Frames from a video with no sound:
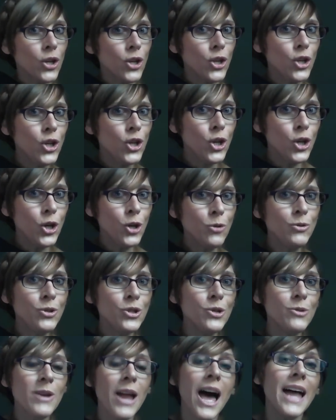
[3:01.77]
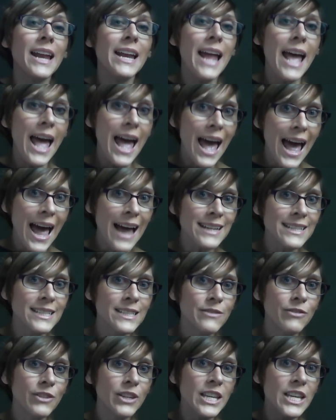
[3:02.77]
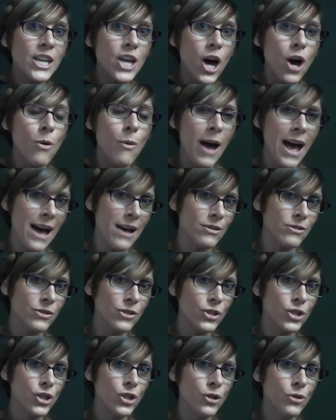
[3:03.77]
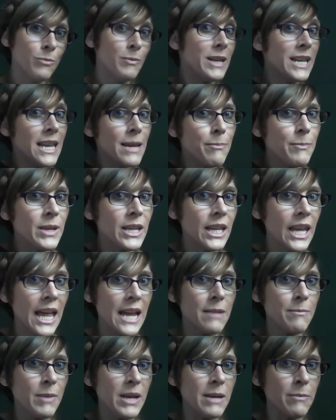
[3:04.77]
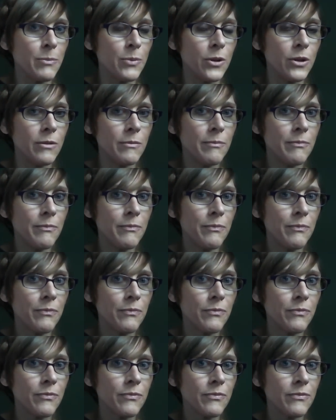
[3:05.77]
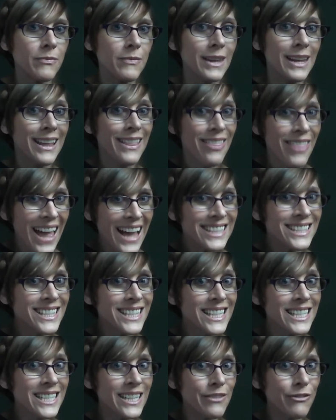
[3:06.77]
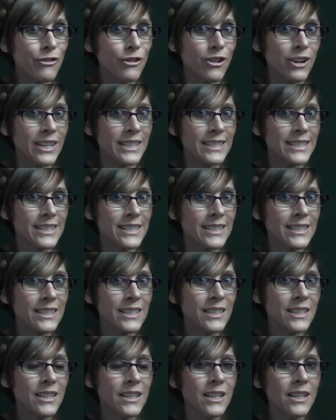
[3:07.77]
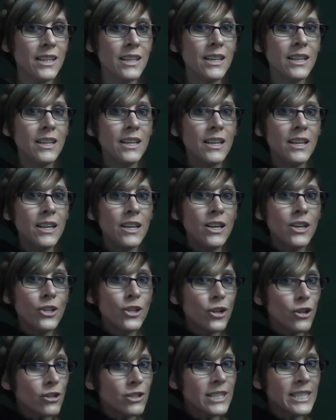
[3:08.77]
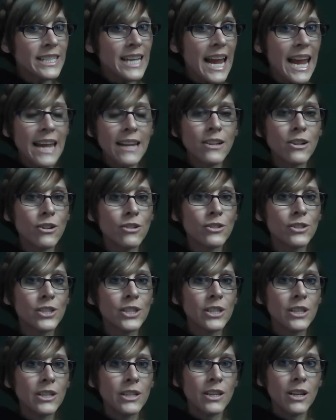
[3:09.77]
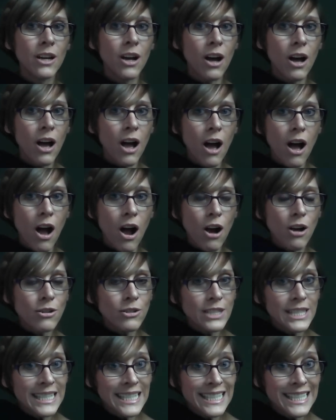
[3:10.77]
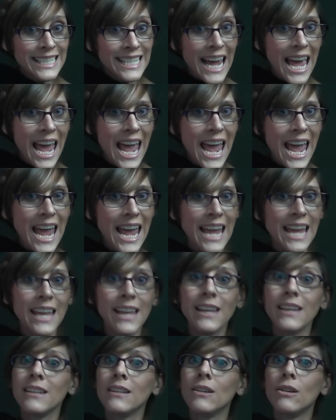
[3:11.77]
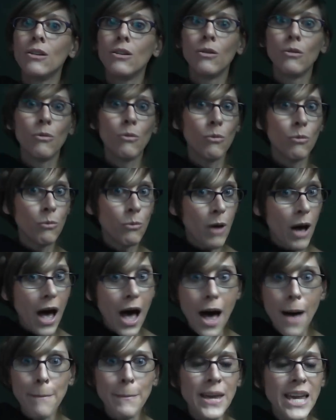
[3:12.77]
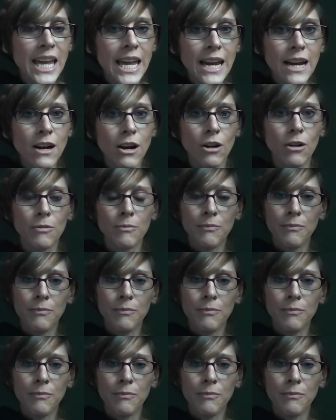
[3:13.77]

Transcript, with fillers: You do not actively go out to manipulate people. That's the difference. Your standards are staying up here.